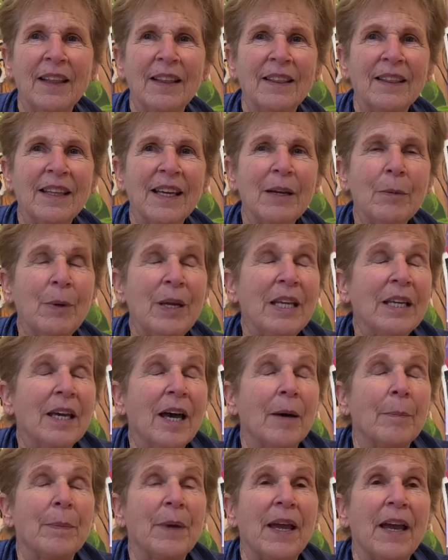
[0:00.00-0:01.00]
They wake
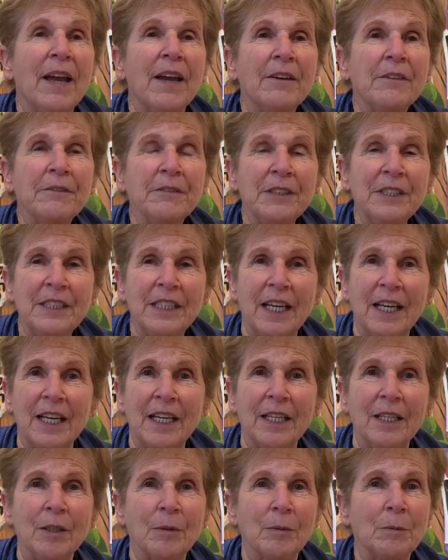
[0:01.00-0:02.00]
up every
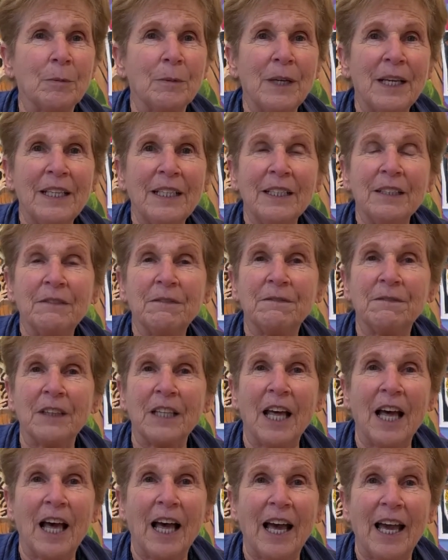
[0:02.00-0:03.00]
day ready to
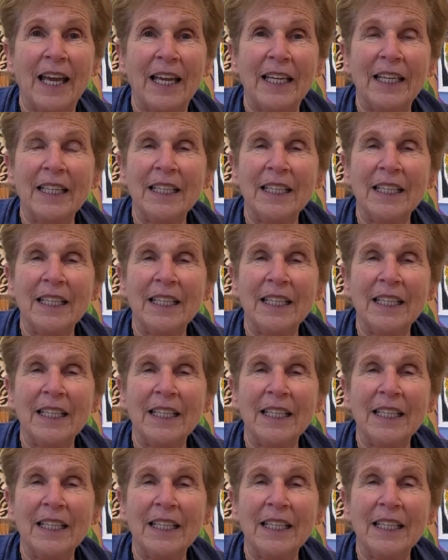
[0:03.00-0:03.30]
fly,